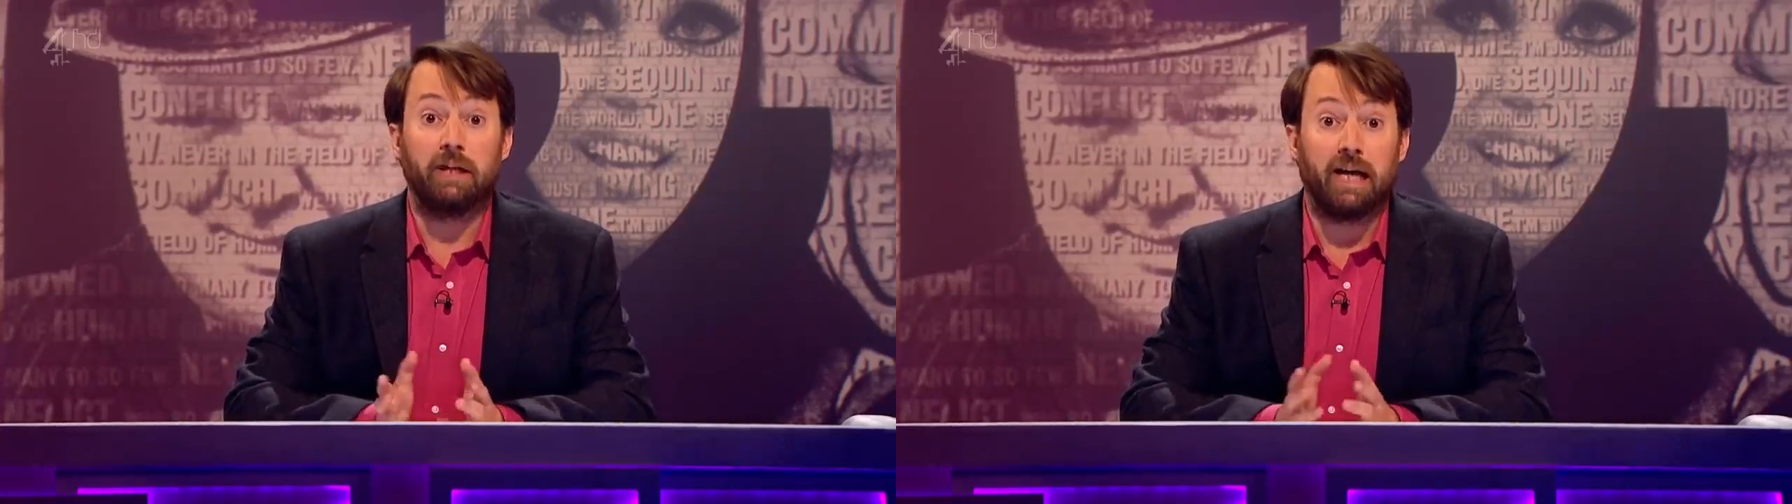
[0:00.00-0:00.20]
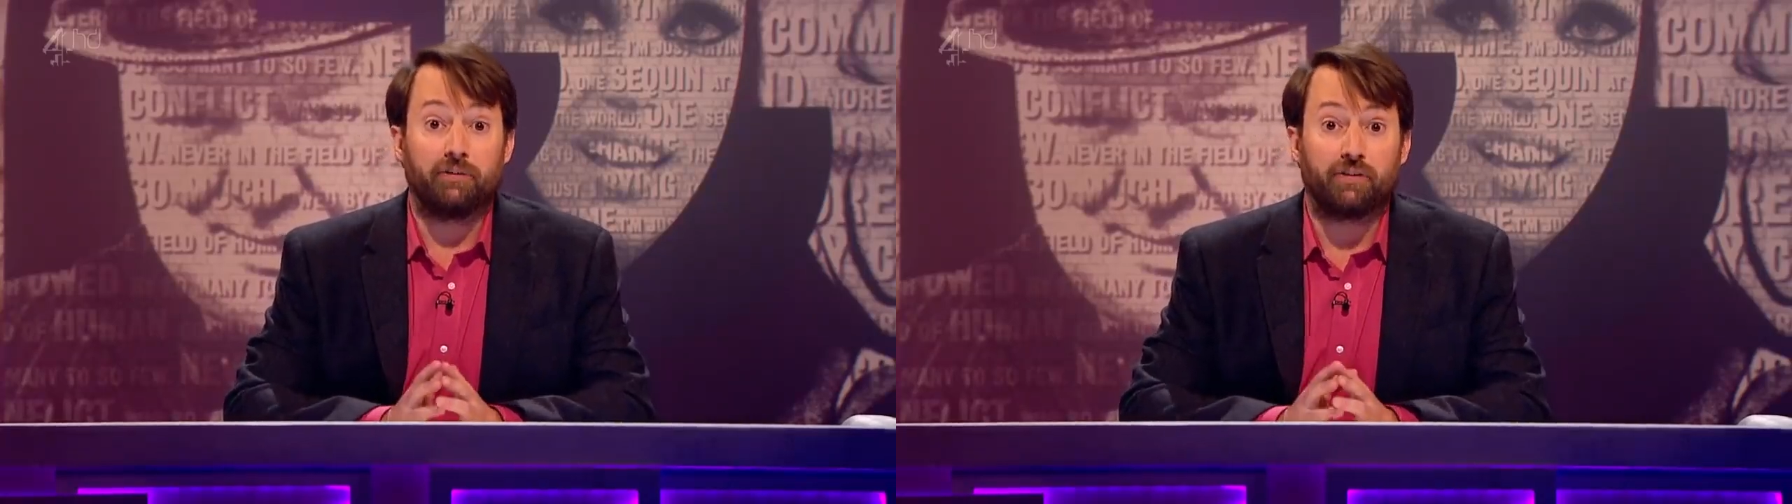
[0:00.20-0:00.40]

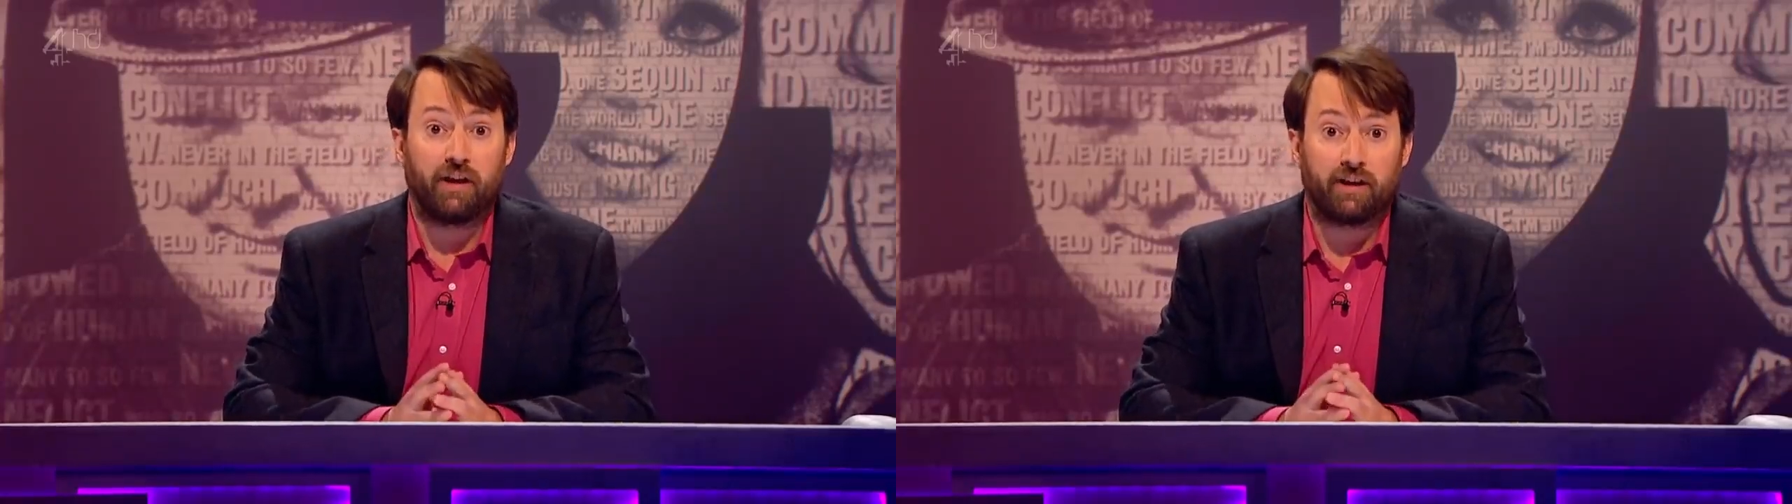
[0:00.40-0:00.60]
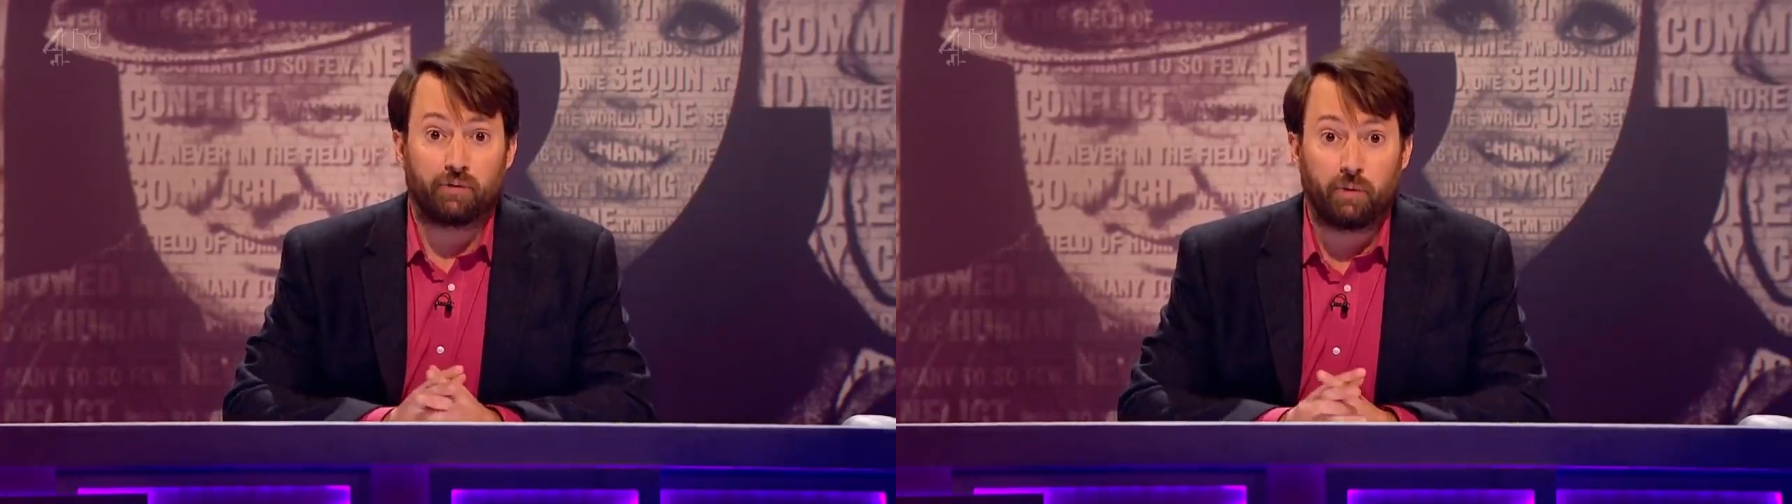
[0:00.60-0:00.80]
have
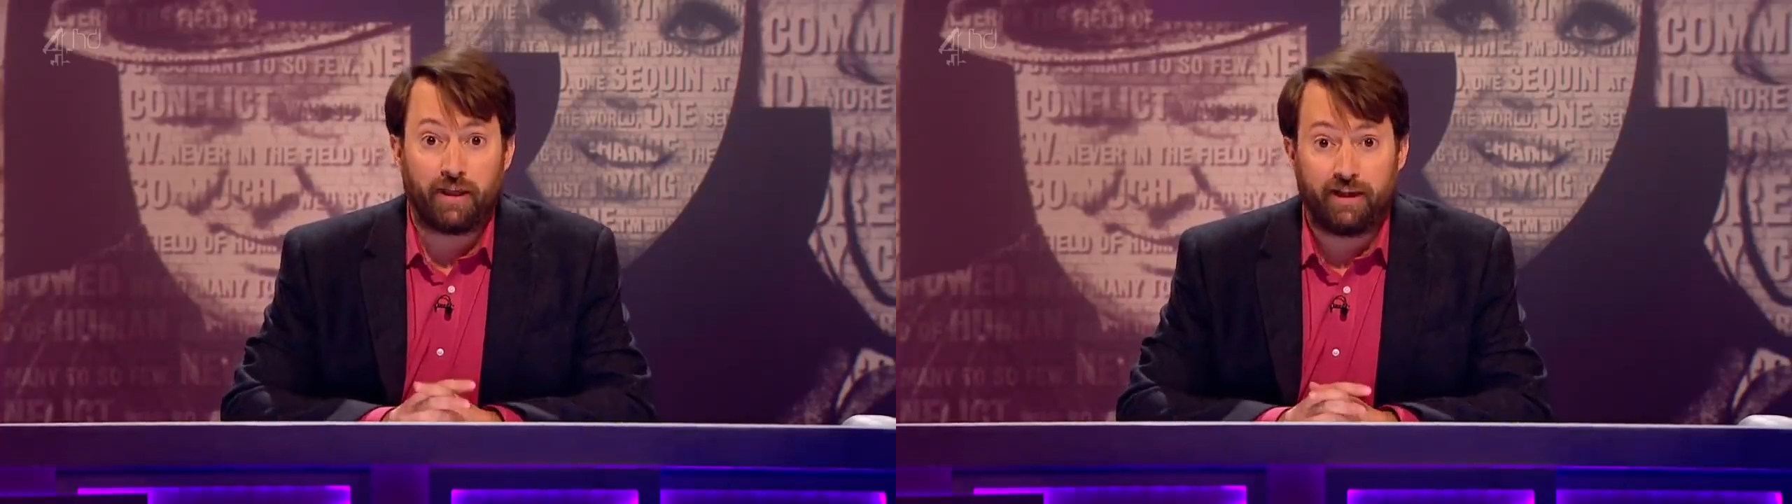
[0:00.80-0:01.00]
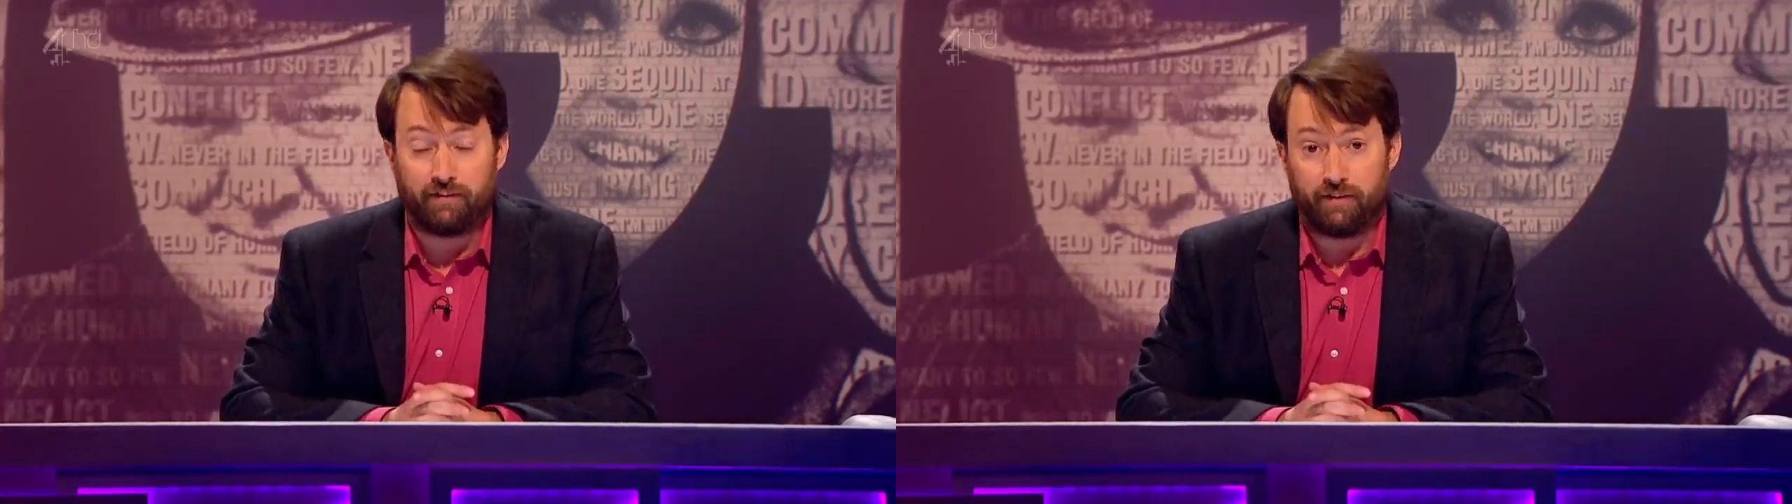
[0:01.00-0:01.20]
sex with
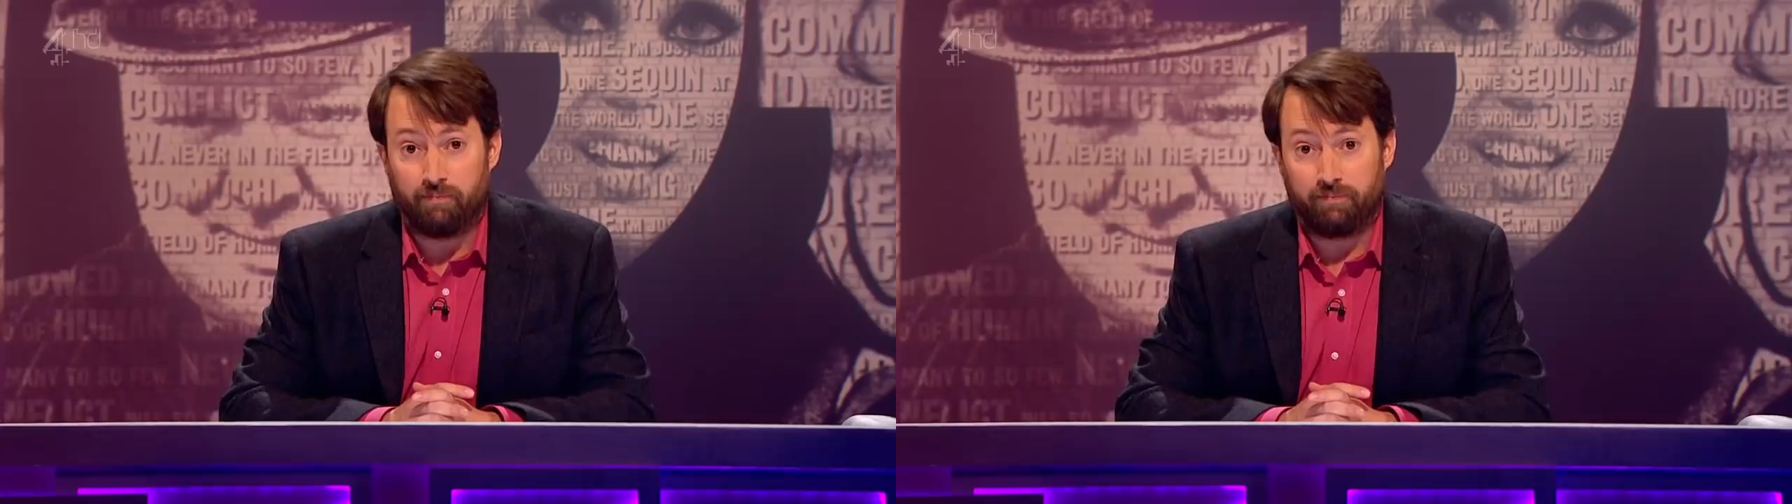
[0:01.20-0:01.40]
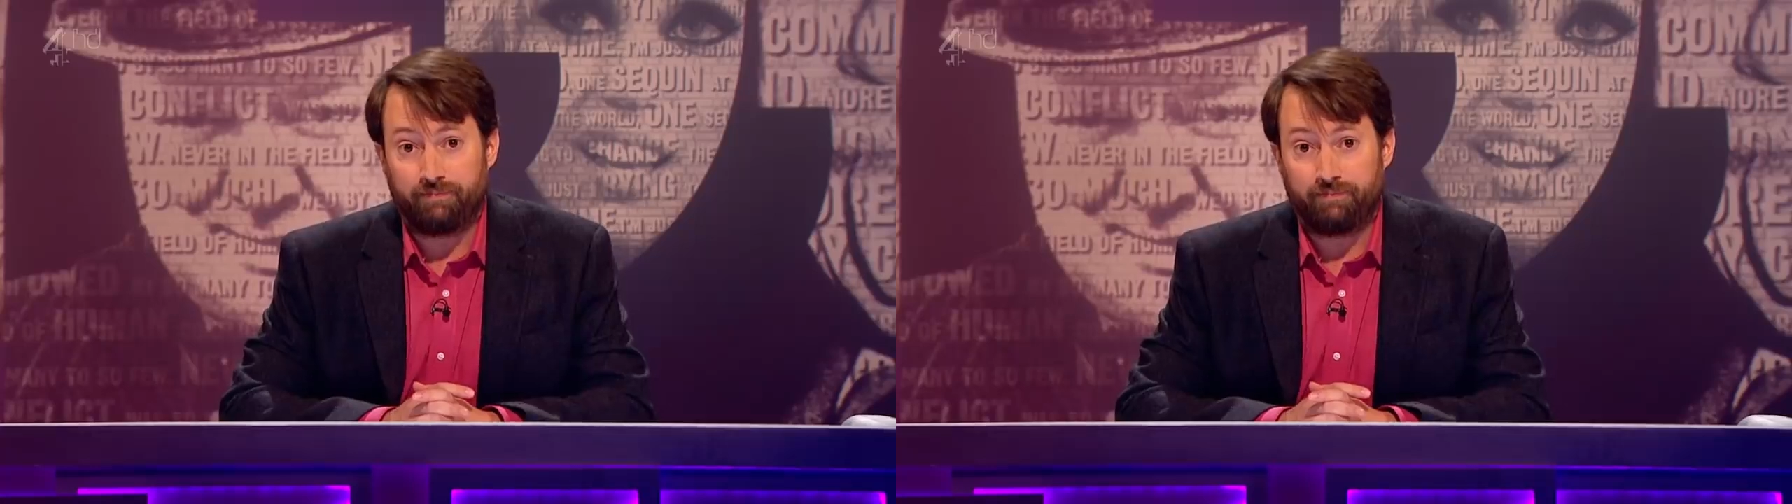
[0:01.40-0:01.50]
8 of them.